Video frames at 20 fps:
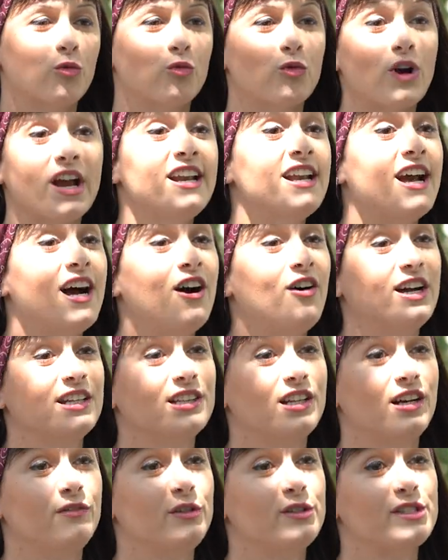right now I
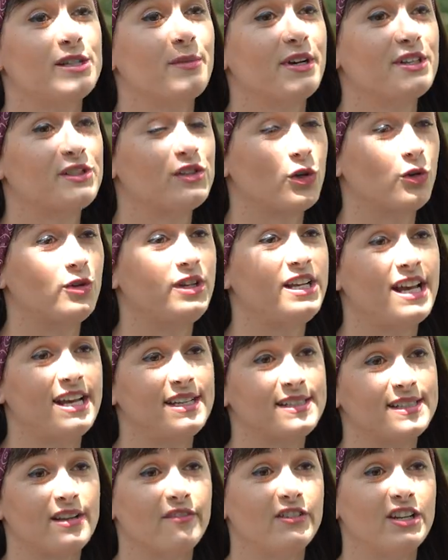love using my Sony
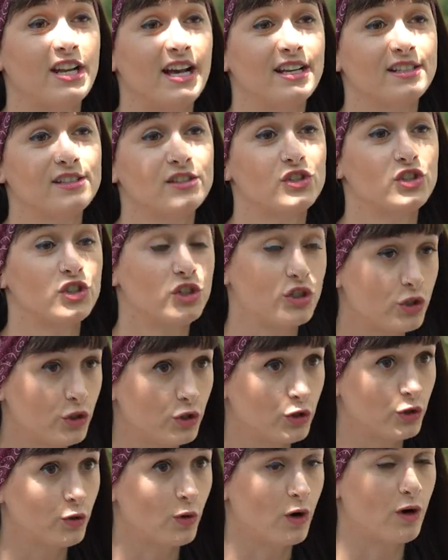a7S II,